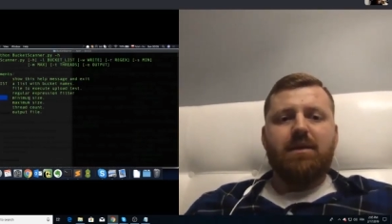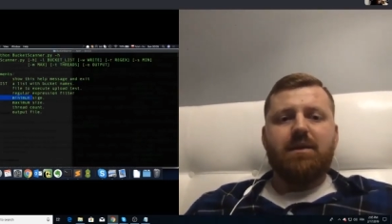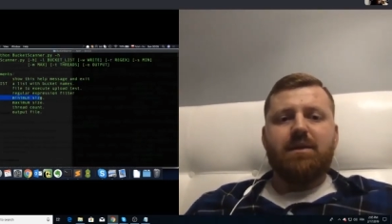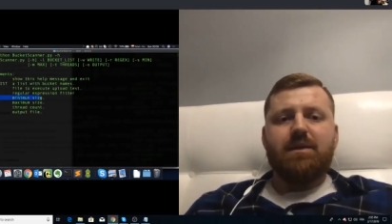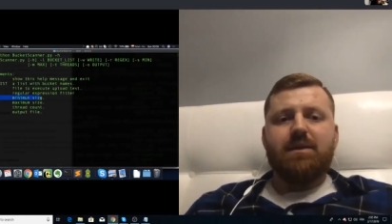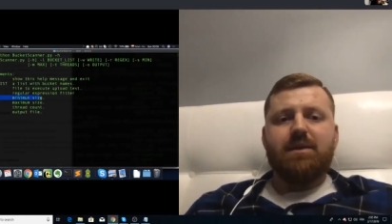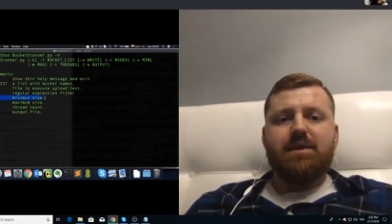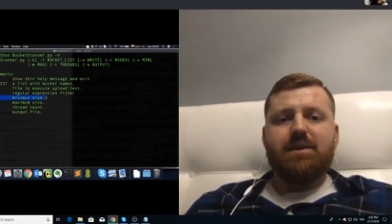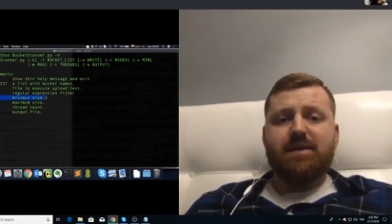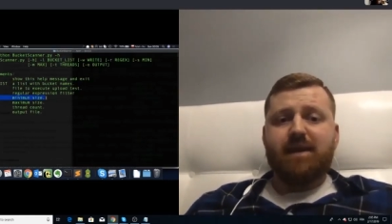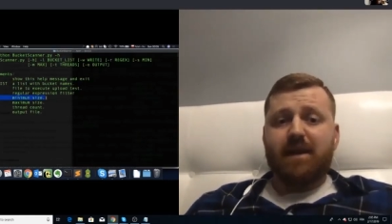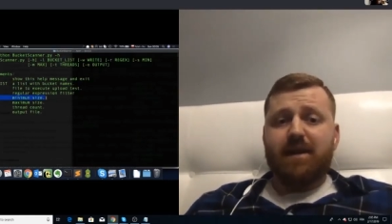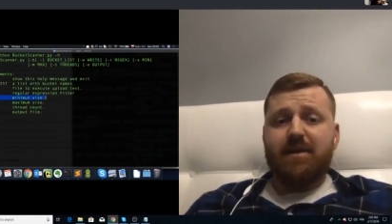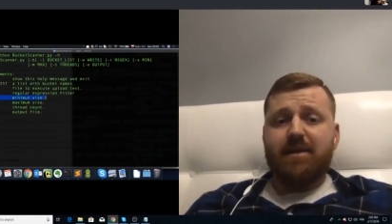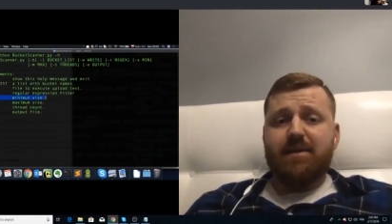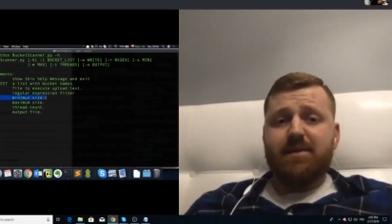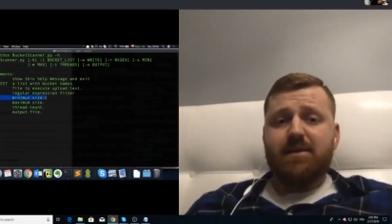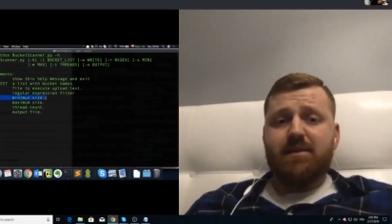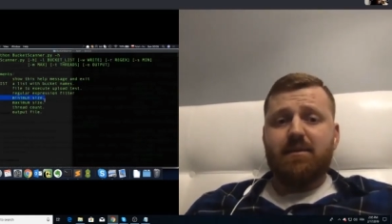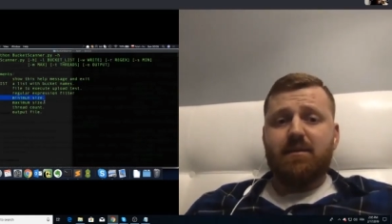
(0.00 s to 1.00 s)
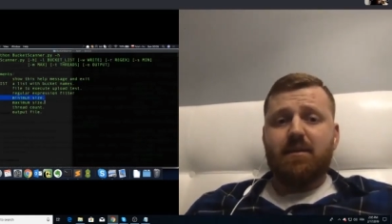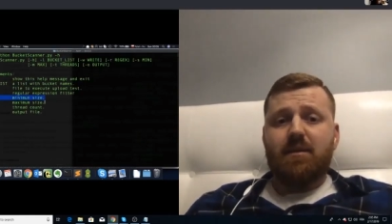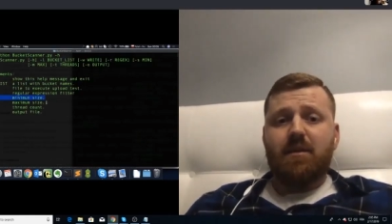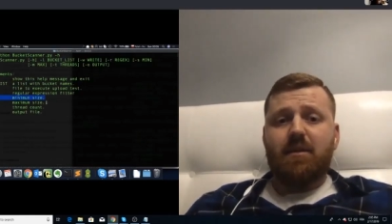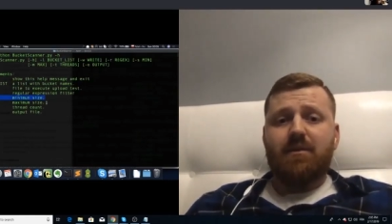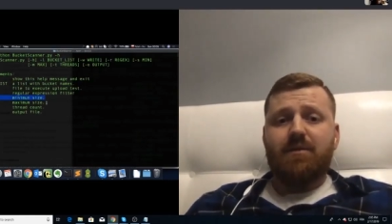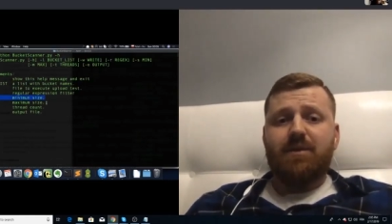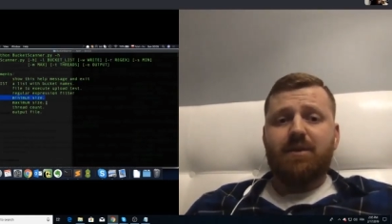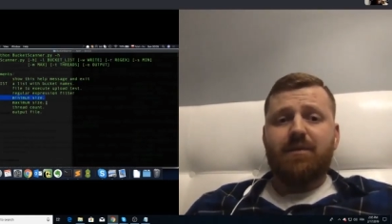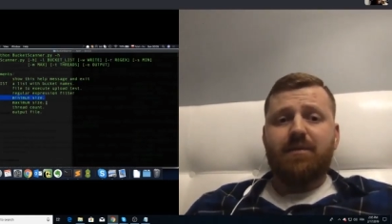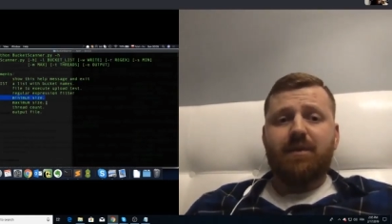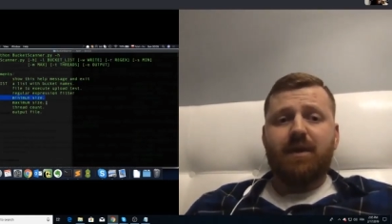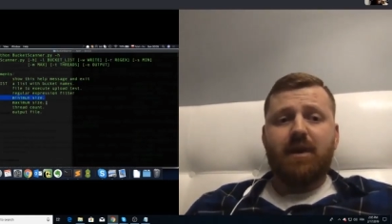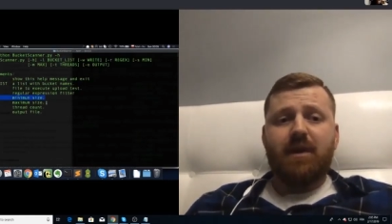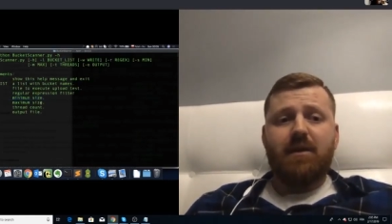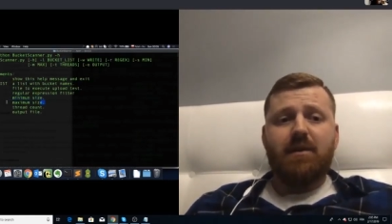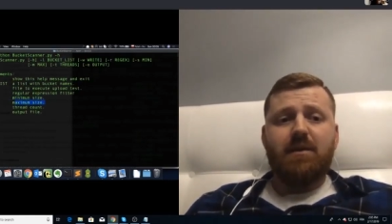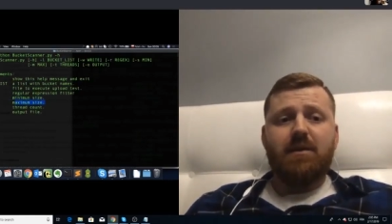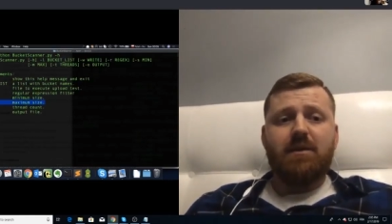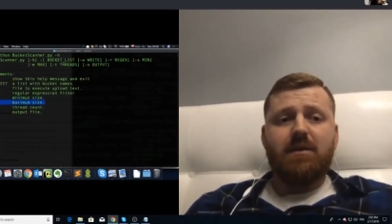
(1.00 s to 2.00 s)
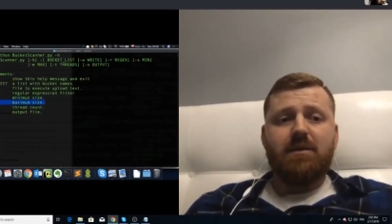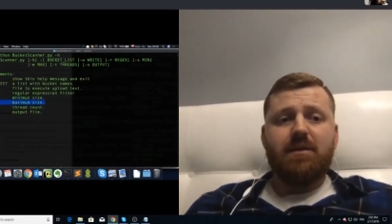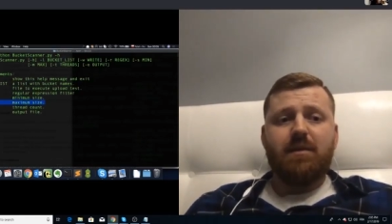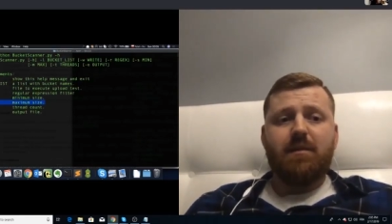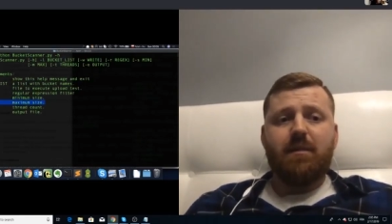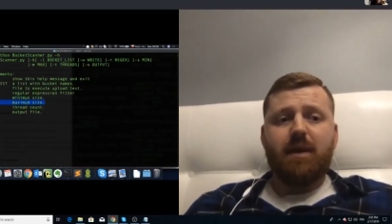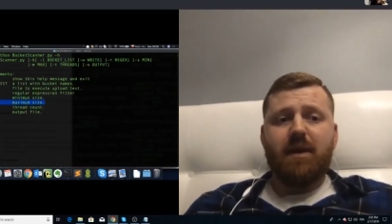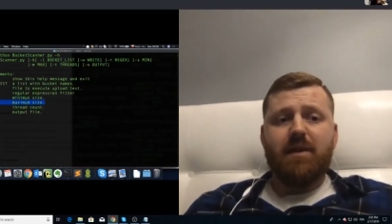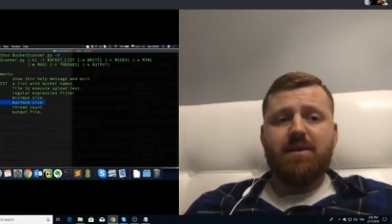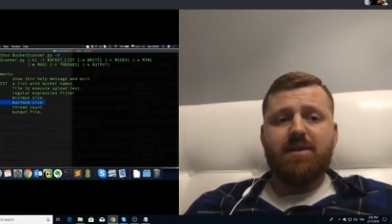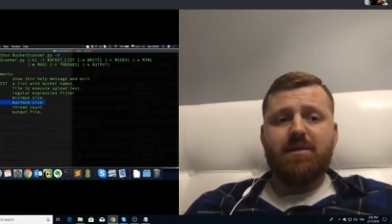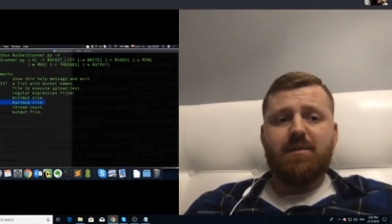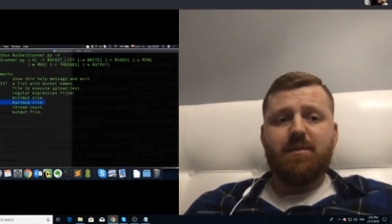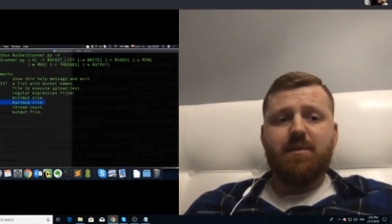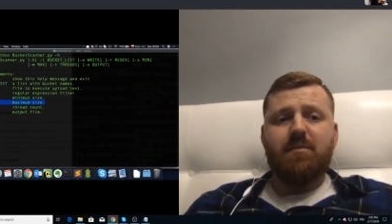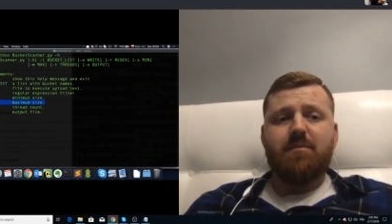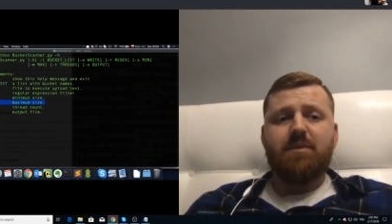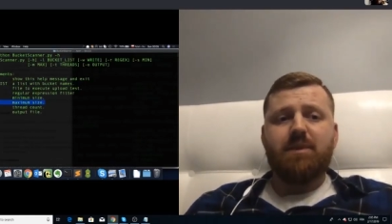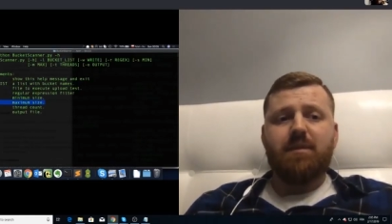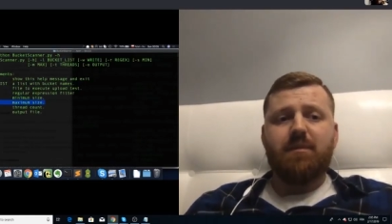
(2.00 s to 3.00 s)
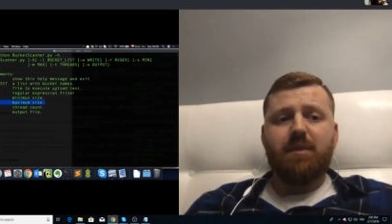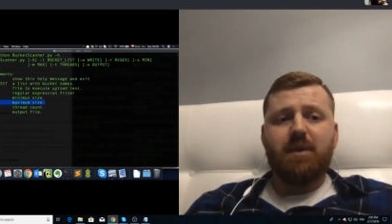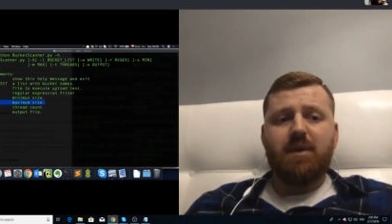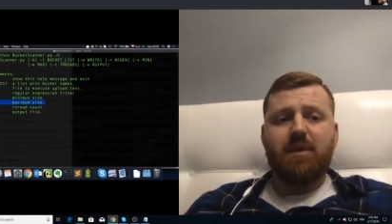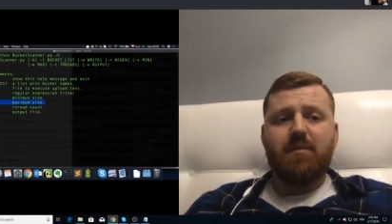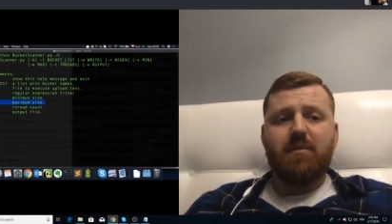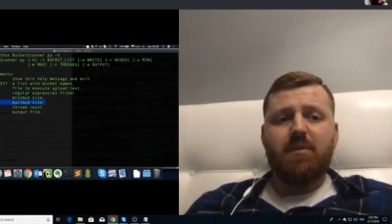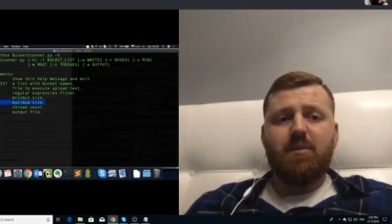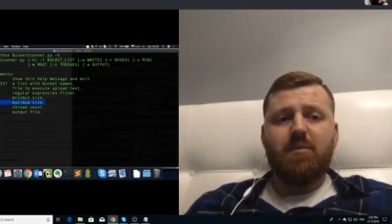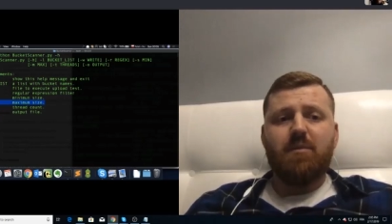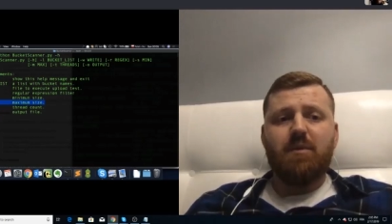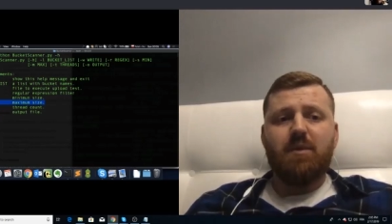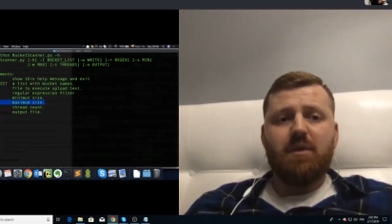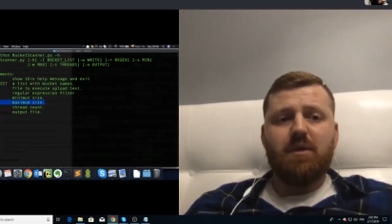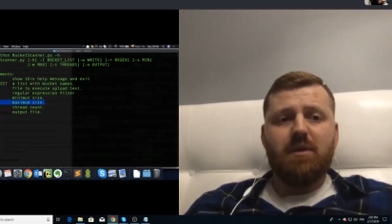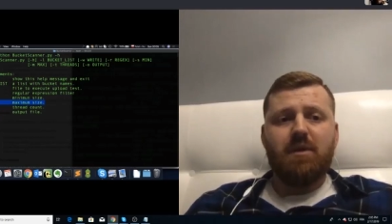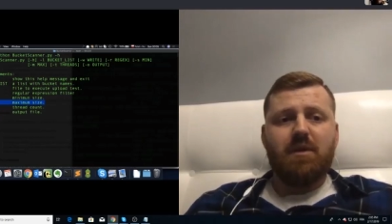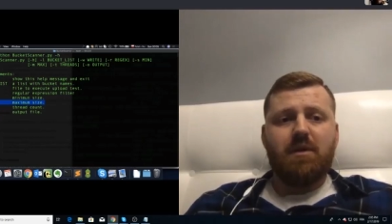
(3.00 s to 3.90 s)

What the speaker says: size of the file, the maximum, the minimum,